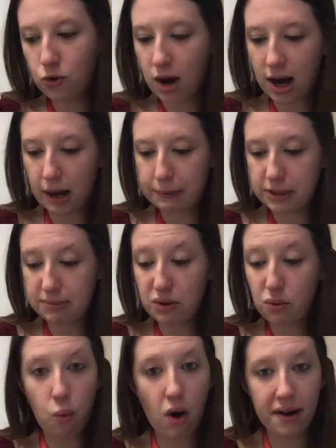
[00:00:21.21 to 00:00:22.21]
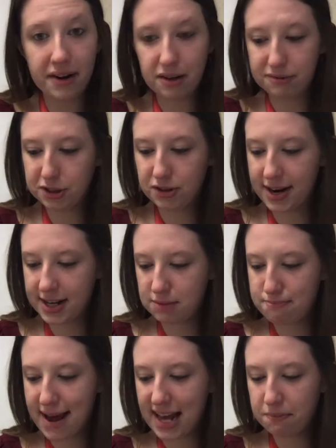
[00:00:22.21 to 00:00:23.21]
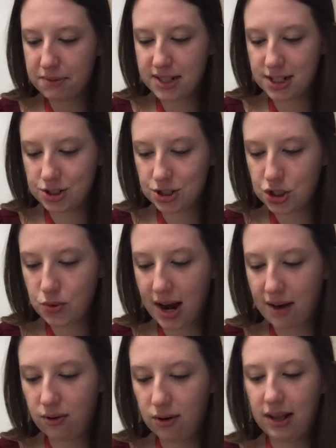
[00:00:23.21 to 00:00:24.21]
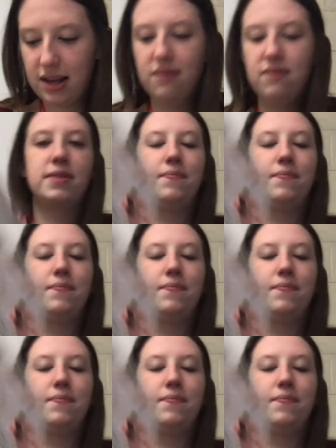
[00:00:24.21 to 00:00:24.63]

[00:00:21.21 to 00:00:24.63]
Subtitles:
up to be one of the greatest mathematicians who ever lived.